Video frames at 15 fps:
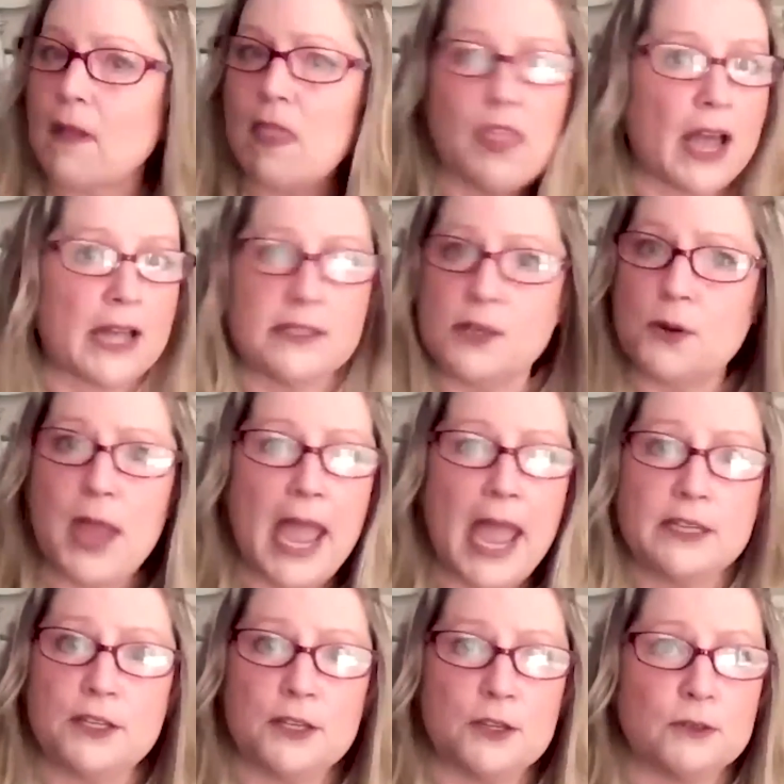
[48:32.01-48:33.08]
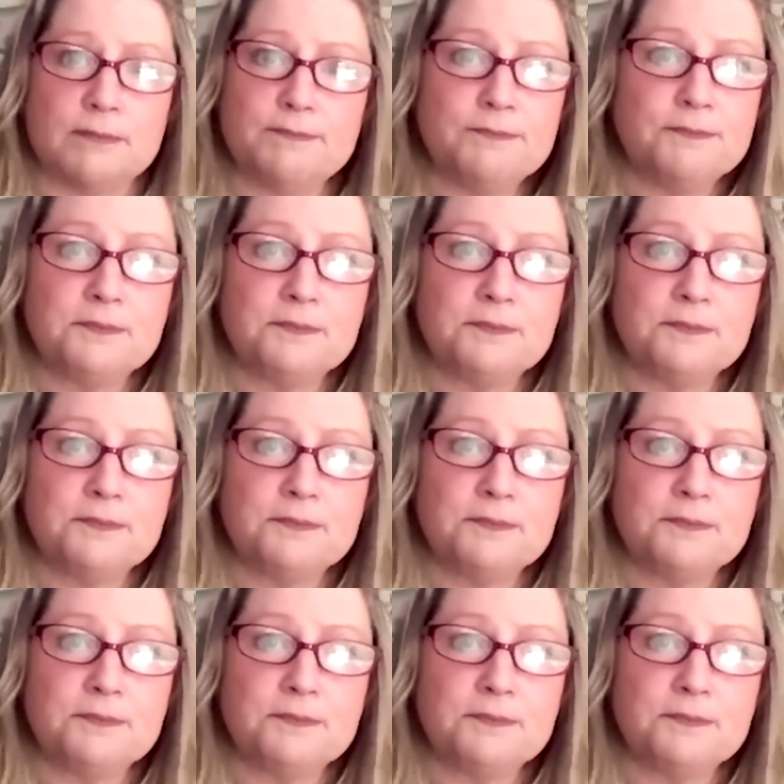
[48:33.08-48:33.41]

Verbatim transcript: that's okay too.